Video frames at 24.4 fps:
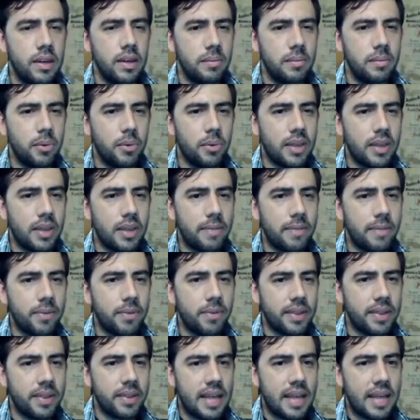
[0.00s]
But
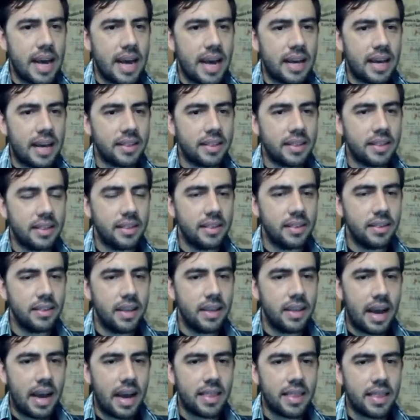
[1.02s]
after that,
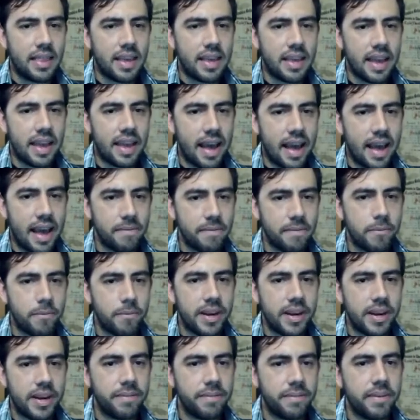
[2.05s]
I think I have
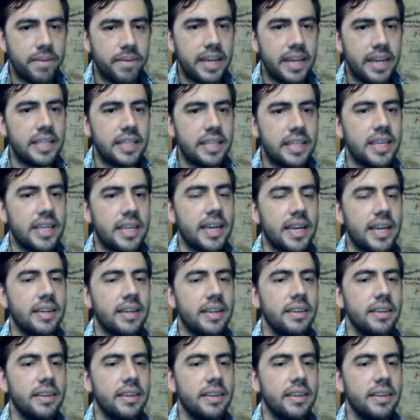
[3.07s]
queen e5 check,